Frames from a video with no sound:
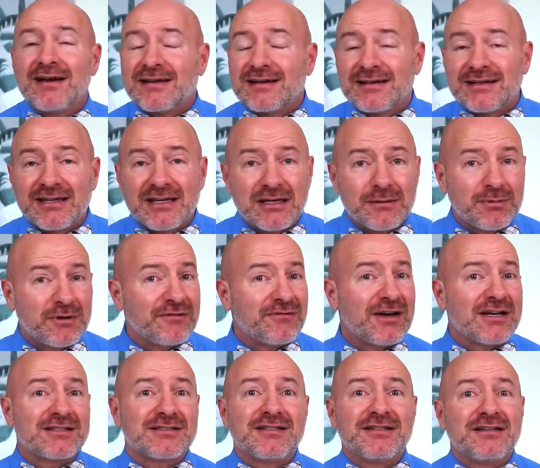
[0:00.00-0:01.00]
And keep
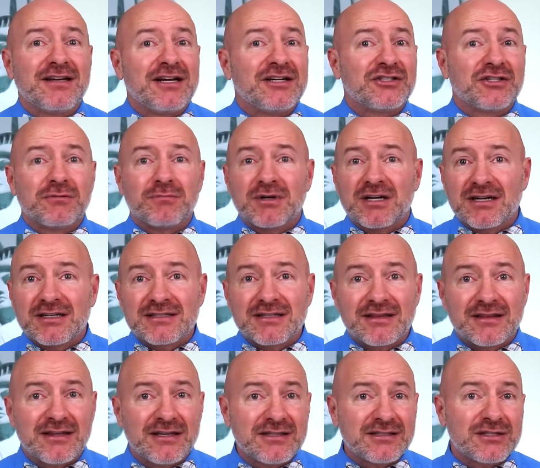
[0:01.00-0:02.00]
investing, nation,
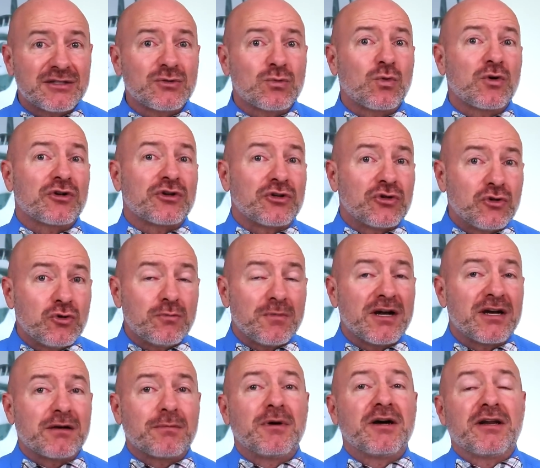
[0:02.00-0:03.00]
because this is where you make